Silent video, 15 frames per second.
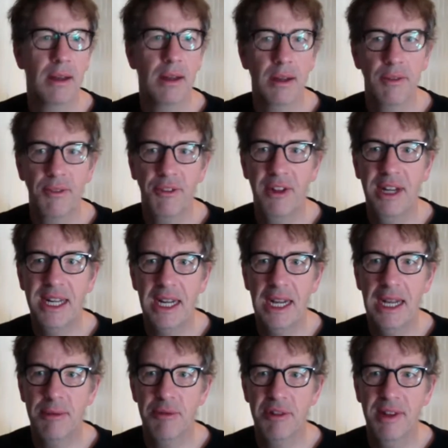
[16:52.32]
free
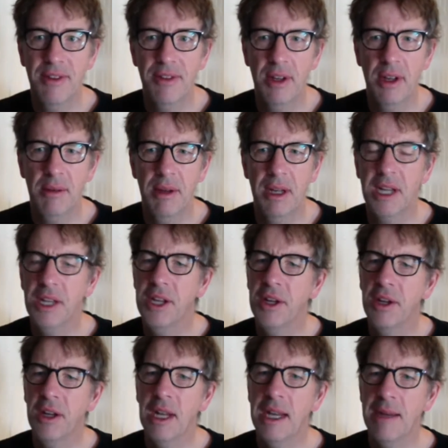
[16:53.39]
collaborative Adobe. Can
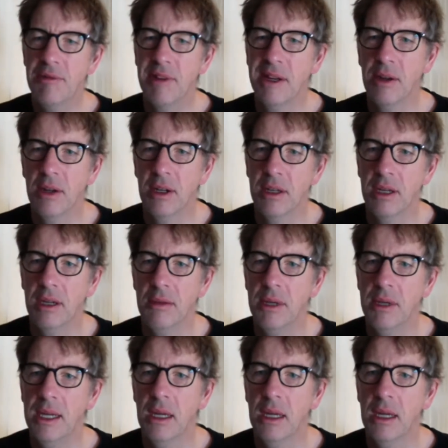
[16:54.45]
you collaborate on Adobe?